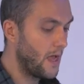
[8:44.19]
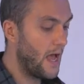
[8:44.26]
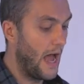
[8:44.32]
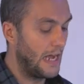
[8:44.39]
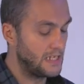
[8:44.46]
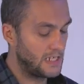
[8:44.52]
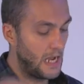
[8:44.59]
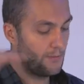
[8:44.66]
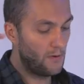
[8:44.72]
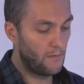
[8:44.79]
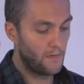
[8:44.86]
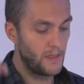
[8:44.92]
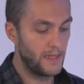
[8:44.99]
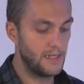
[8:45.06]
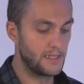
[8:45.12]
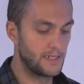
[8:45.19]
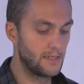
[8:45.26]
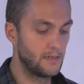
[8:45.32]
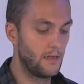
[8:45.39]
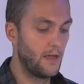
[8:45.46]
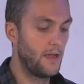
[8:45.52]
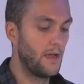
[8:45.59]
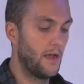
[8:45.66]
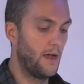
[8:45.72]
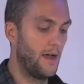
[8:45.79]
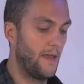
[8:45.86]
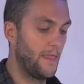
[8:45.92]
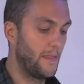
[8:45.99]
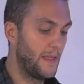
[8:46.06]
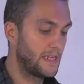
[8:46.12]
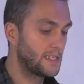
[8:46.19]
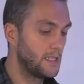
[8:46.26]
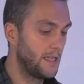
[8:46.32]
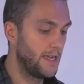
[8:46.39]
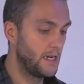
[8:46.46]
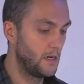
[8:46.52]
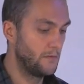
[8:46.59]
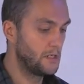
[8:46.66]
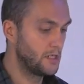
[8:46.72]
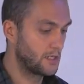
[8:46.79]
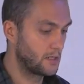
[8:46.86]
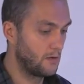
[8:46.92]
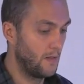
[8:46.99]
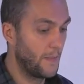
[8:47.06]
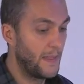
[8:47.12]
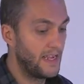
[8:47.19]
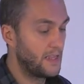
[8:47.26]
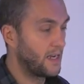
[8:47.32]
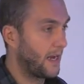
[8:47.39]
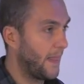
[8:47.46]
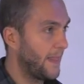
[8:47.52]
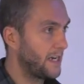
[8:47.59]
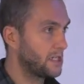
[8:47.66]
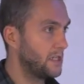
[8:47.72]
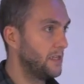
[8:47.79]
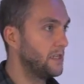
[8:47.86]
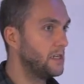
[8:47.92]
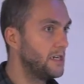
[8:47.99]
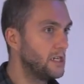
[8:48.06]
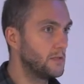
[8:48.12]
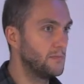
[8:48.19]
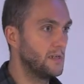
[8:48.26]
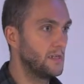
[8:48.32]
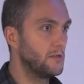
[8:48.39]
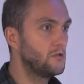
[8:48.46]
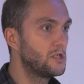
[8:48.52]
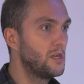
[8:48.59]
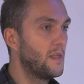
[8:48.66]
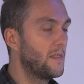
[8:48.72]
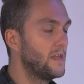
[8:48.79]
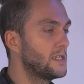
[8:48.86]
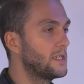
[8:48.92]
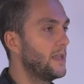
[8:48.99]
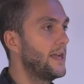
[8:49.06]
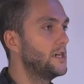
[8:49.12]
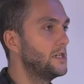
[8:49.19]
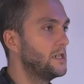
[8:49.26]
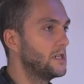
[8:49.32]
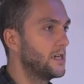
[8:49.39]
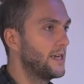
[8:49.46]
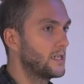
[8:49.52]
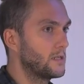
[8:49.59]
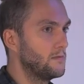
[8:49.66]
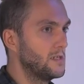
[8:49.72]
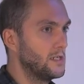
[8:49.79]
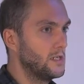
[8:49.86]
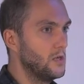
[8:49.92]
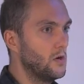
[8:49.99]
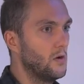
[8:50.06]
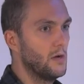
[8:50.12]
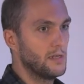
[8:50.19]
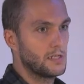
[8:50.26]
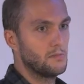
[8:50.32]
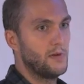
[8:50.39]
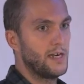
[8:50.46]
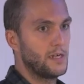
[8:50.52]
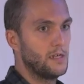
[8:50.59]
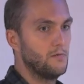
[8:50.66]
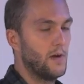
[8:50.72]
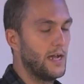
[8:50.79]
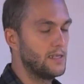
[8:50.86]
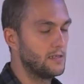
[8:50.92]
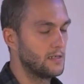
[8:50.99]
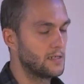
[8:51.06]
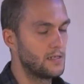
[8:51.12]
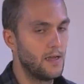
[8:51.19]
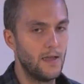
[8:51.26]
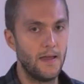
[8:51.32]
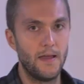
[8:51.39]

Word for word: On top of this, uh, the next layer, which is called data collection enrichment, usually this layer interacts with your smart devices.